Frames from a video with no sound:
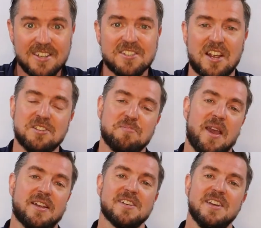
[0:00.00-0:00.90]

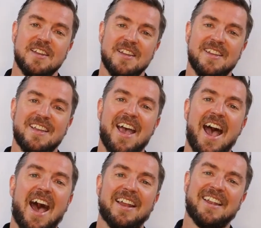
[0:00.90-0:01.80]
suspect,
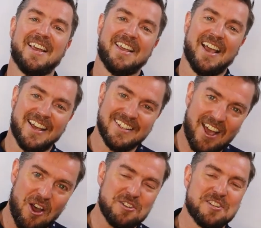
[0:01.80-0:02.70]
and they
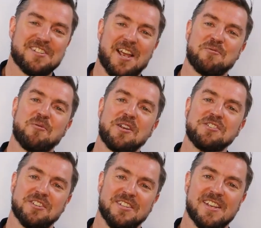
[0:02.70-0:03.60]
ask the same
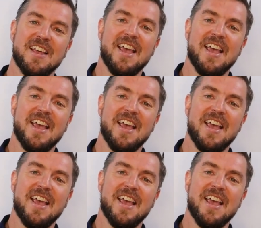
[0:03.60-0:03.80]
questions.